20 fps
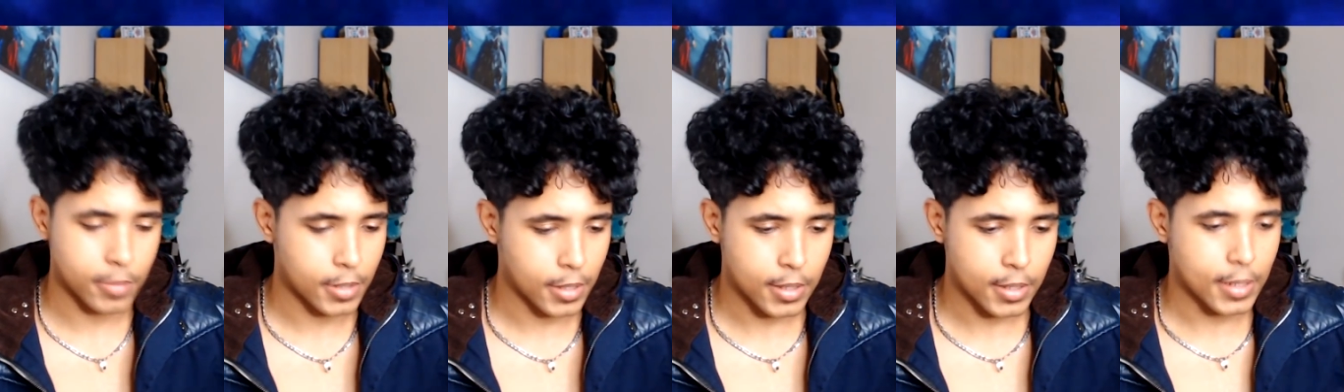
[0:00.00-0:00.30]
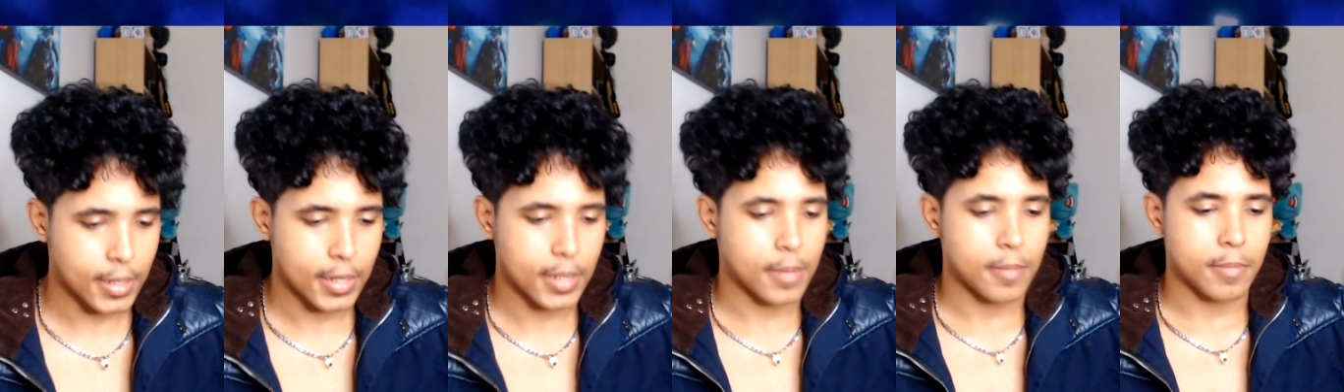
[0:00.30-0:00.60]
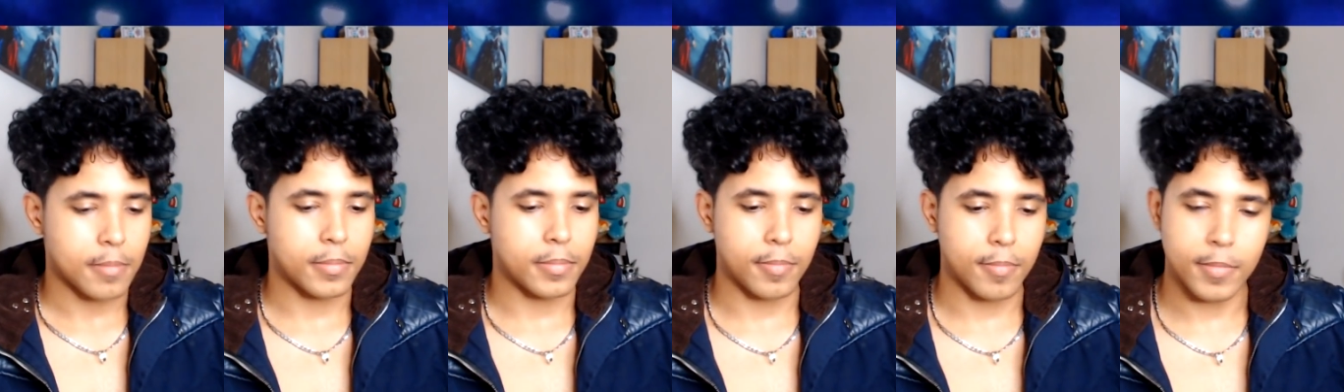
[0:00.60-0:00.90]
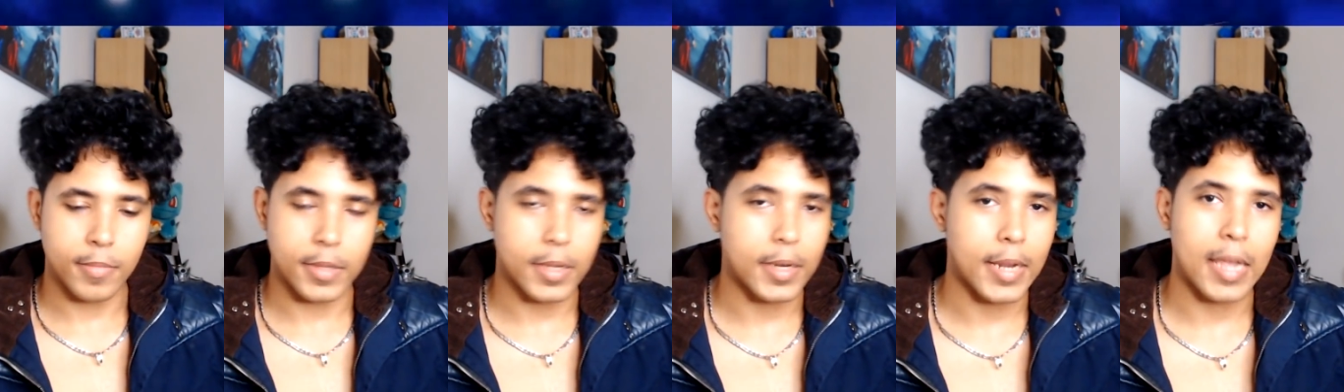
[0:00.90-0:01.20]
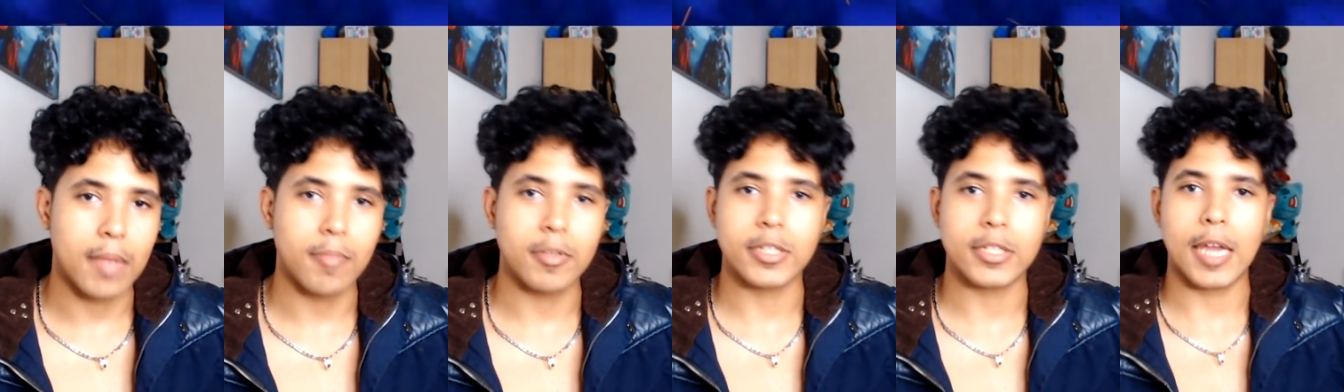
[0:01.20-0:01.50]
the
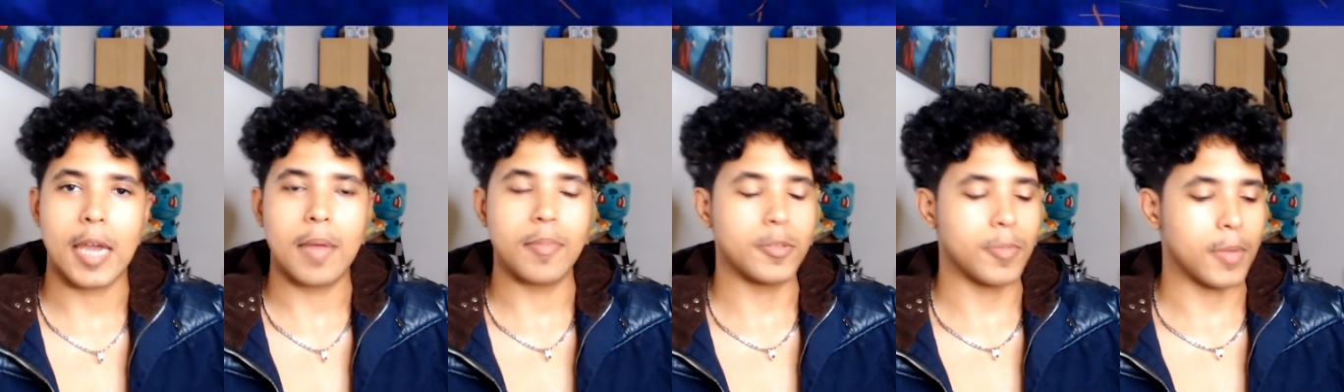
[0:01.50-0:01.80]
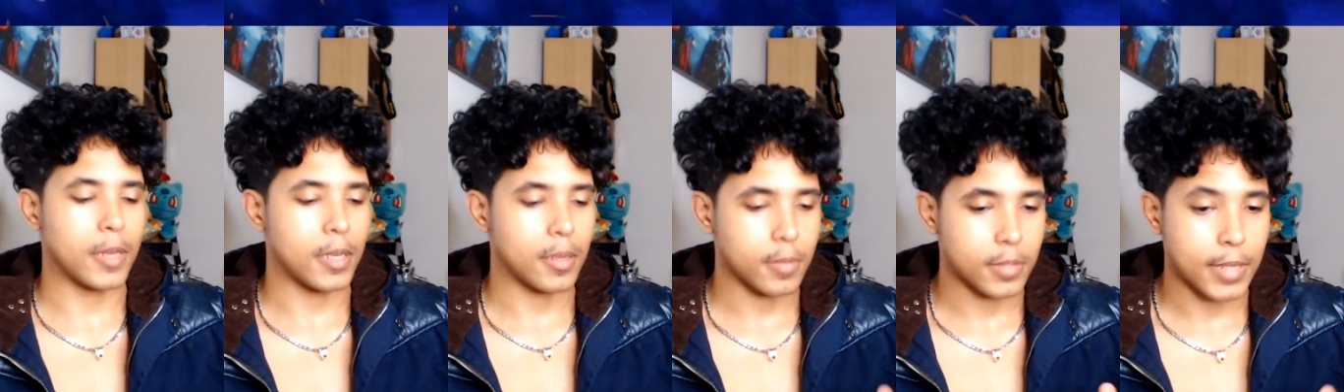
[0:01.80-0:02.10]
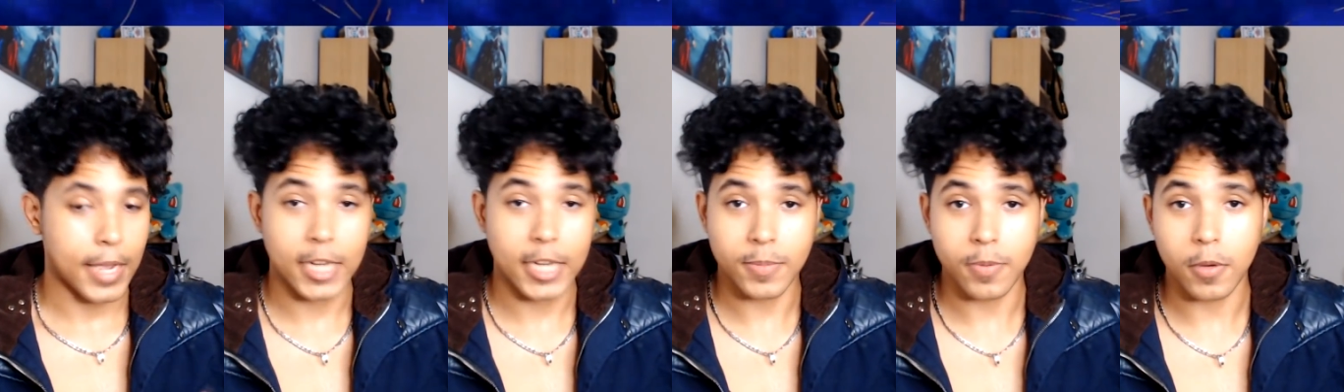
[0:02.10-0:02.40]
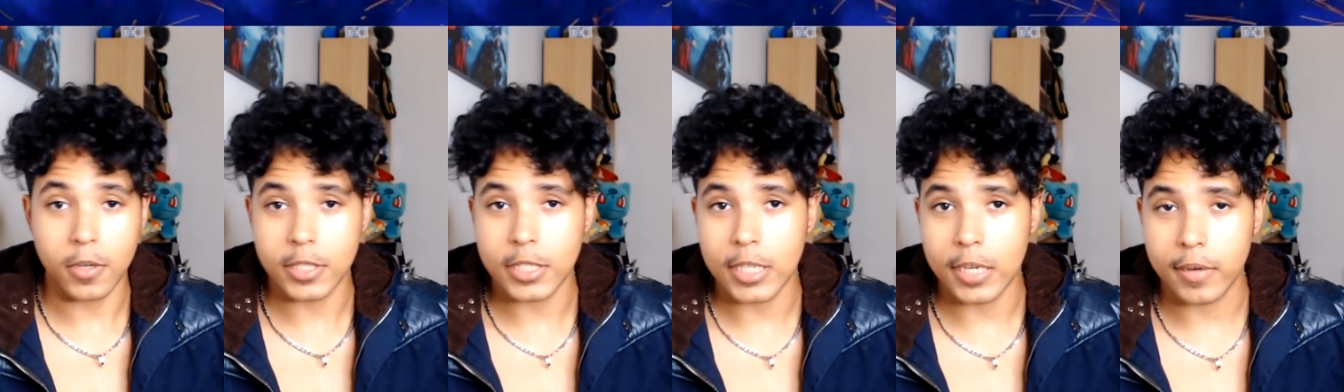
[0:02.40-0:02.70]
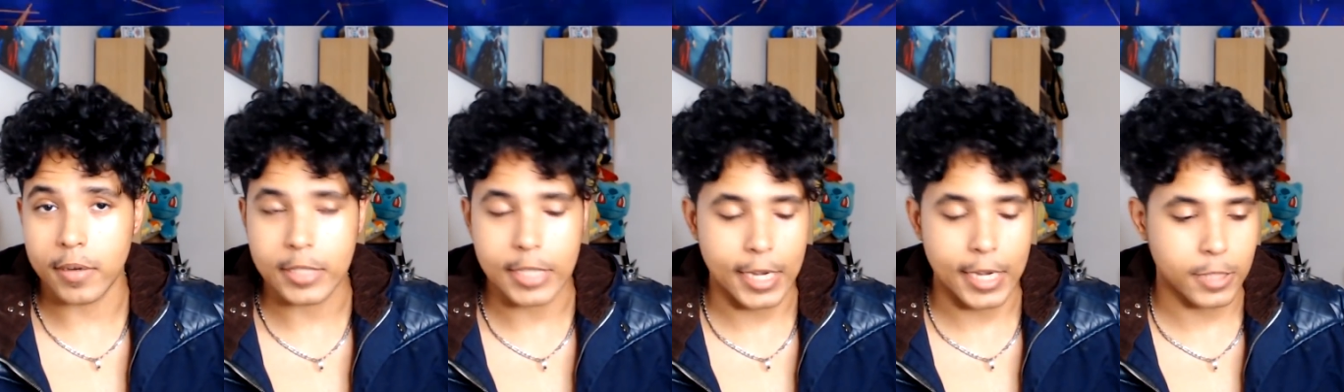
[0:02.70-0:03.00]
name escapes me. Xbox
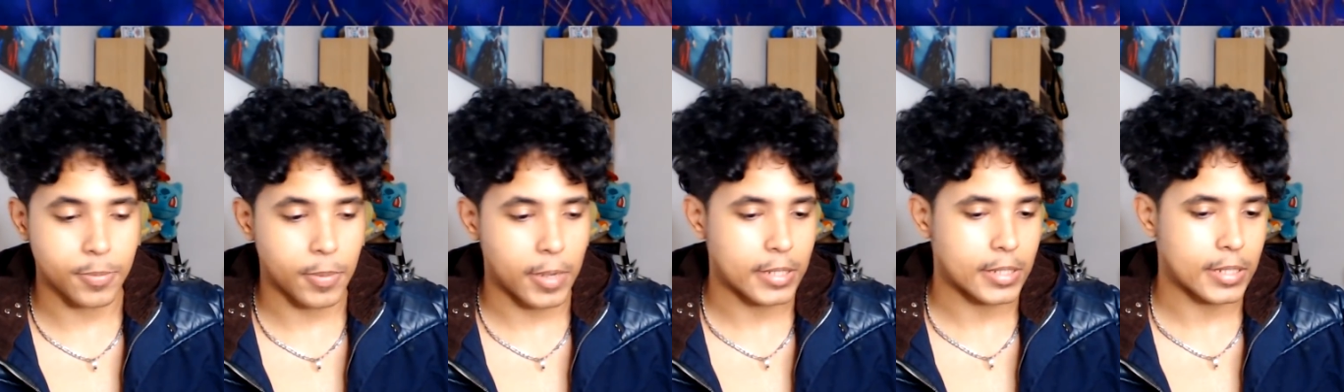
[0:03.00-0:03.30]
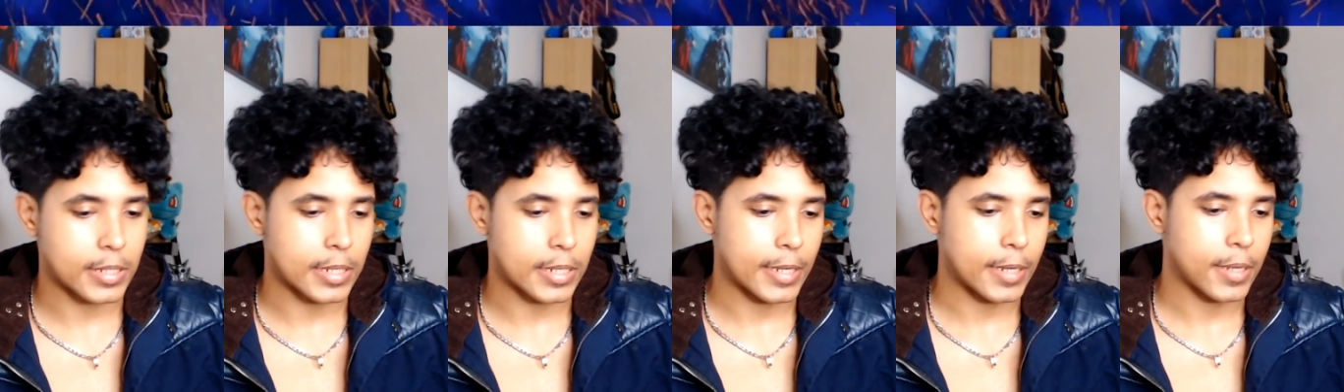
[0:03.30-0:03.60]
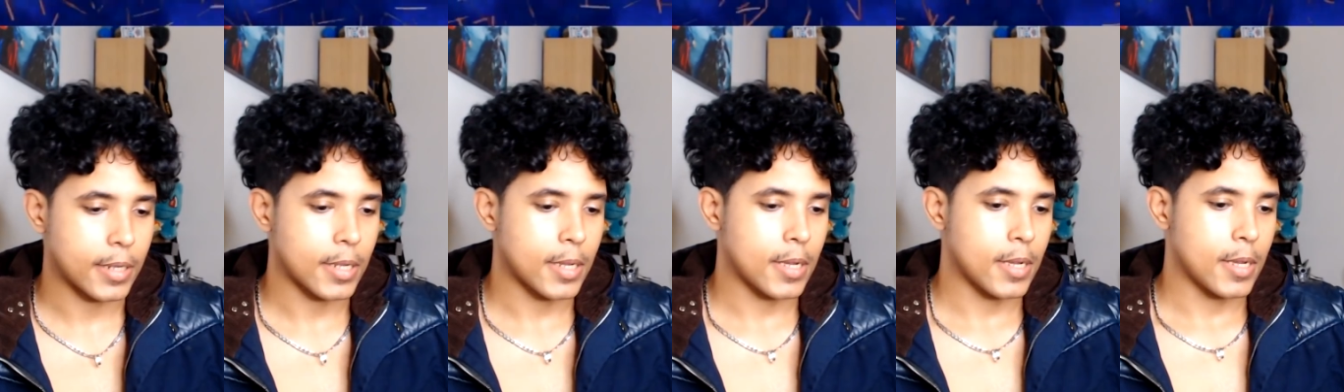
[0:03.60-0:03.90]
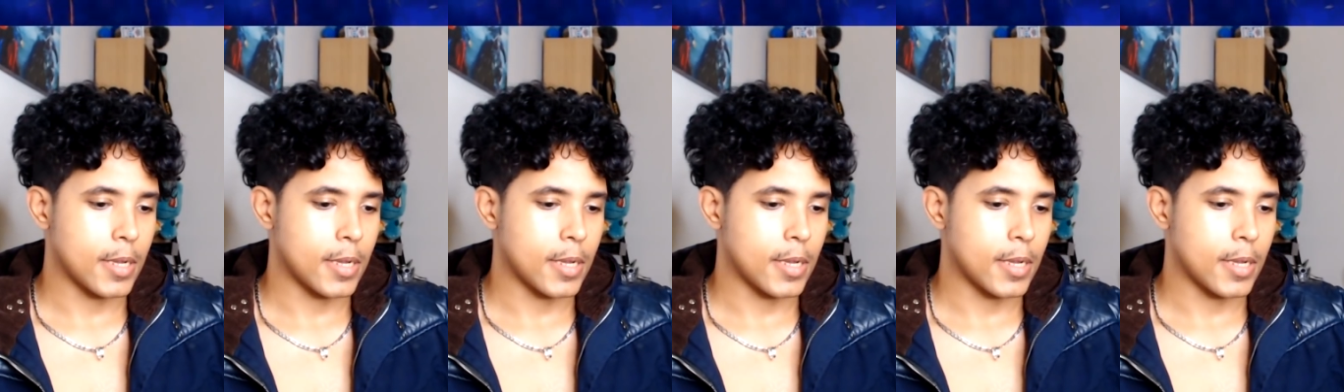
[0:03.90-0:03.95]
Series X, basically.